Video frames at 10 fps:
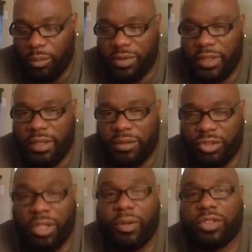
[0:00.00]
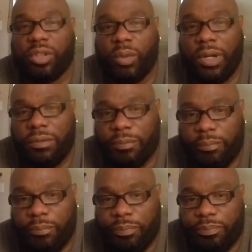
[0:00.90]
that? Generational wealth.
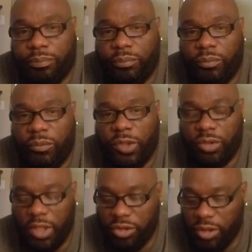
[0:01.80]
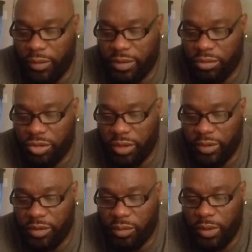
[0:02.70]
Trying to generate some
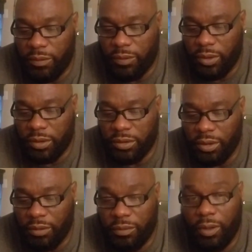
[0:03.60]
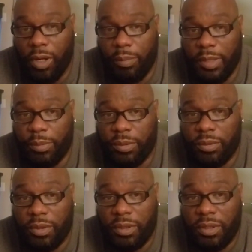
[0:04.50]
generational wealth for, for our people
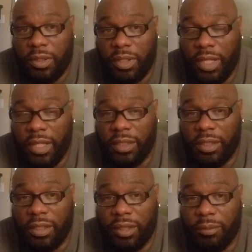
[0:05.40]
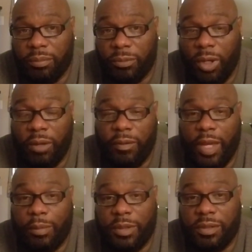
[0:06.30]
and our
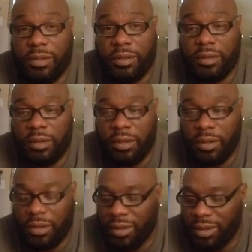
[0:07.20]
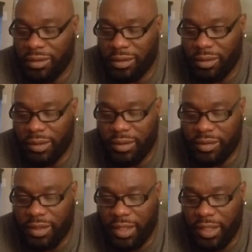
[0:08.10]
families. So we're gonna
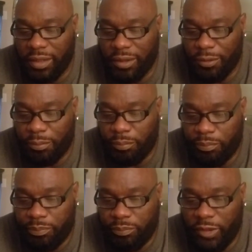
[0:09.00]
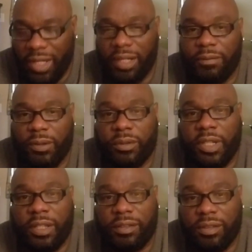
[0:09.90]
see how that go. I got a few
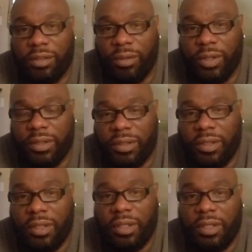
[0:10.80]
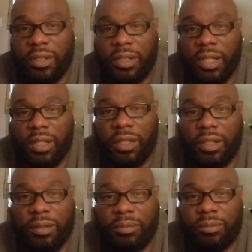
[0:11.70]
things that's going, and